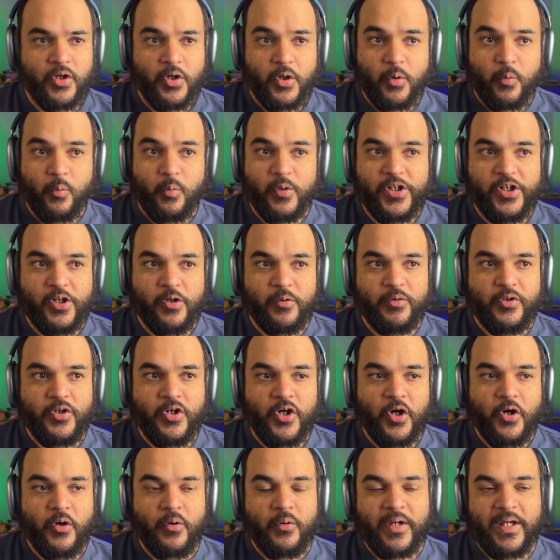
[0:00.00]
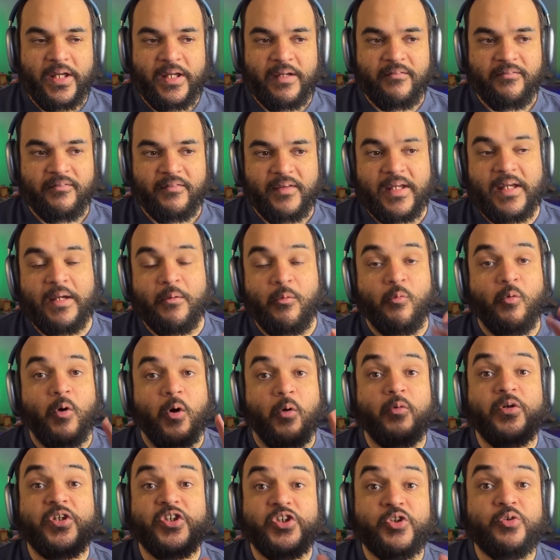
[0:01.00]
We don't know if it, well,
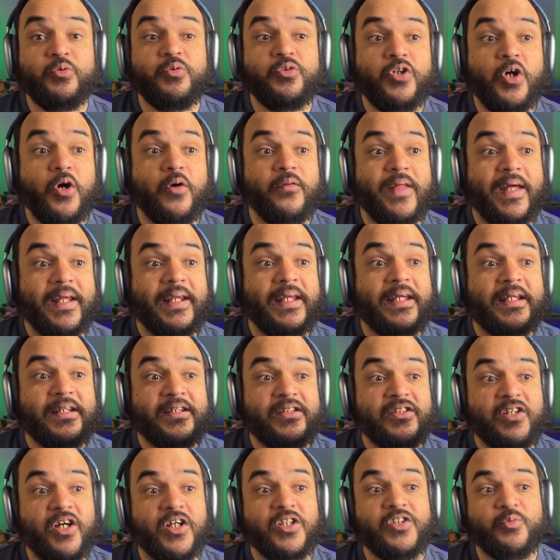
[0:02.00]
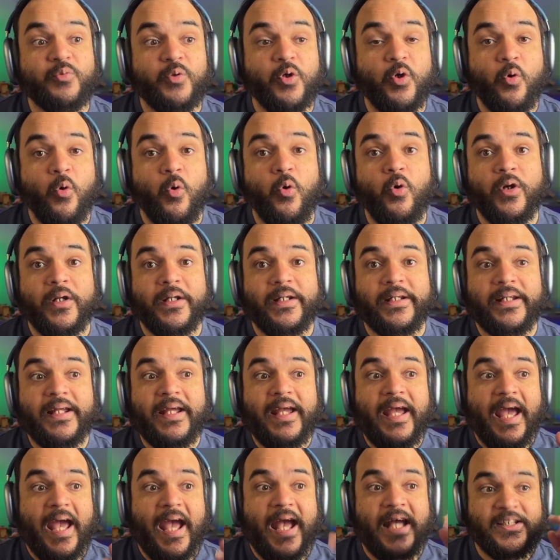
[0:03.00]
we do know that it does record it
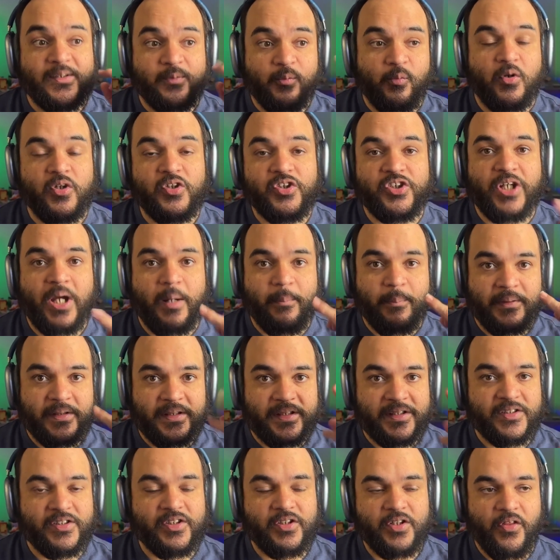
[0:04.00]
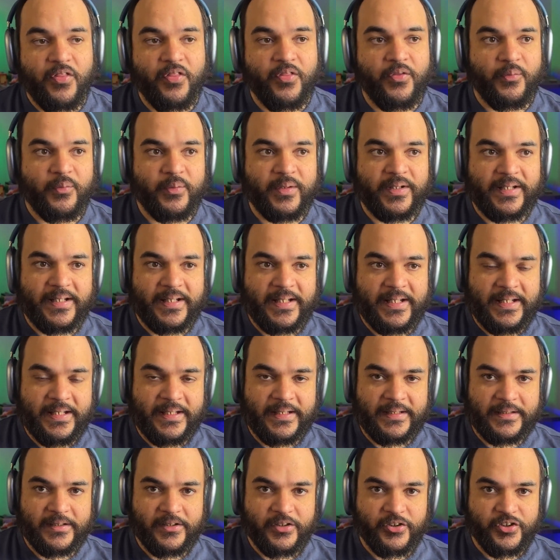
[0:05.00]
as 1 Japanese, 3
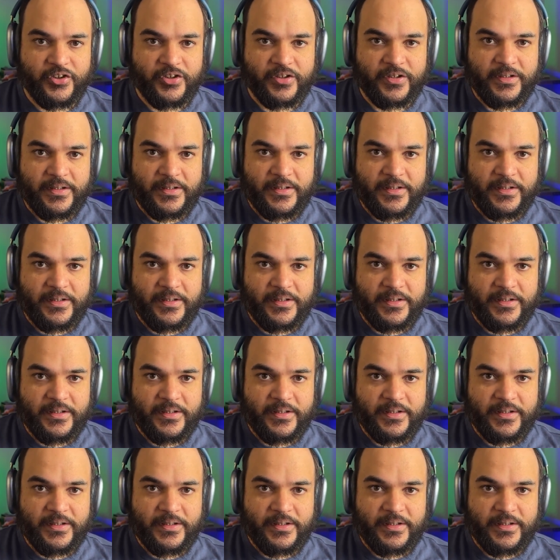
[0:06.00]
English.